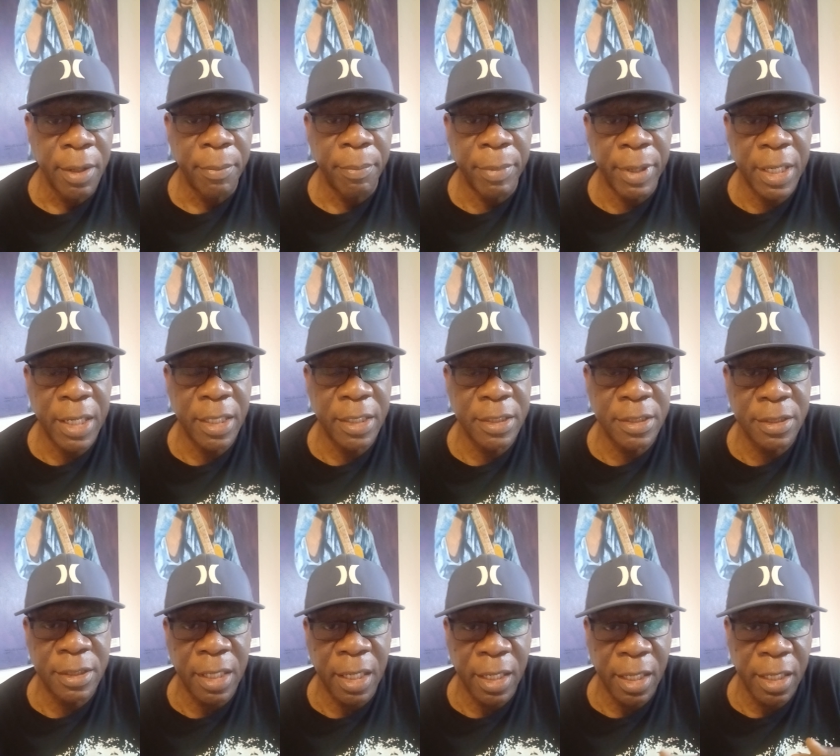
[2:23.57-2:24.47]

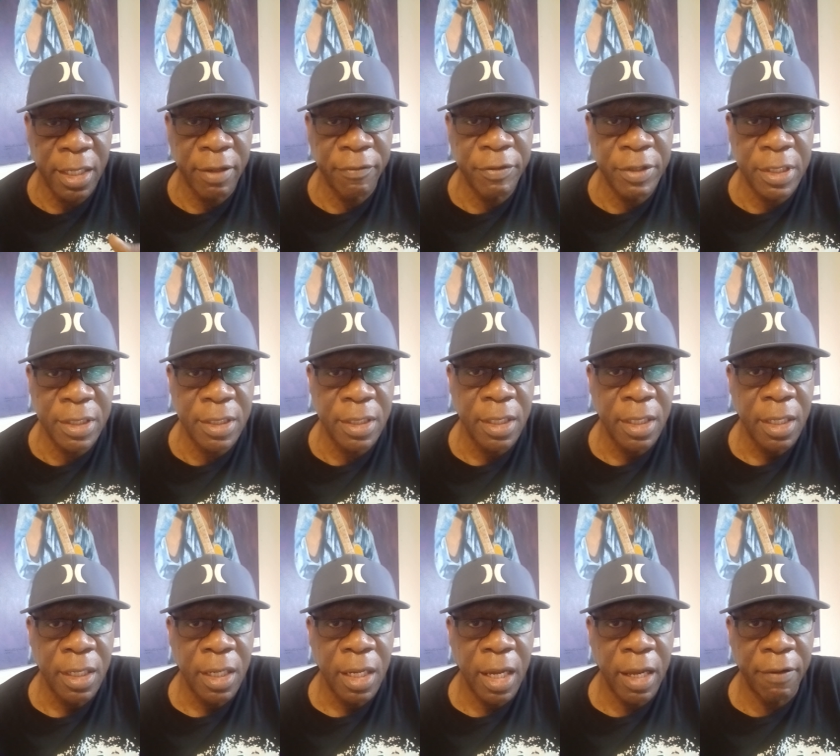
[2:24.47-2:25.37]
because a lot of it
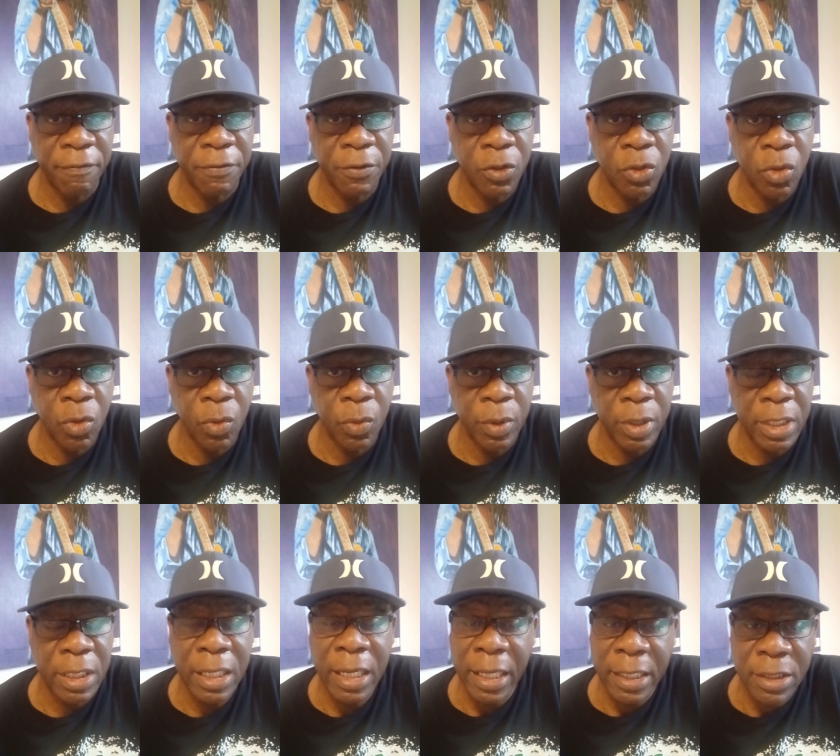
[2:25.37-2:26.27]
have to do
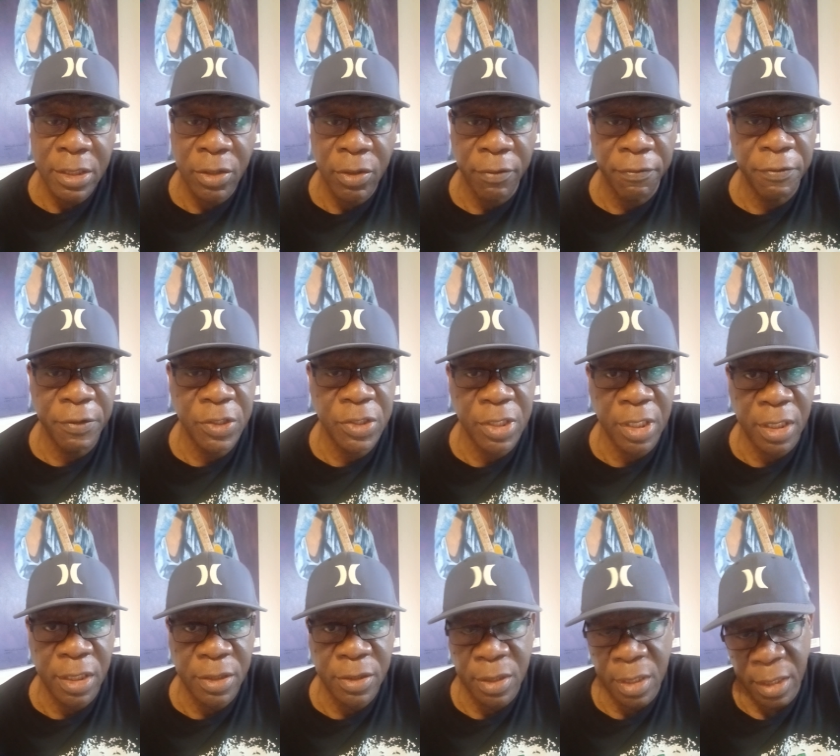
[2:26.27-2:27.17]
with elected officials,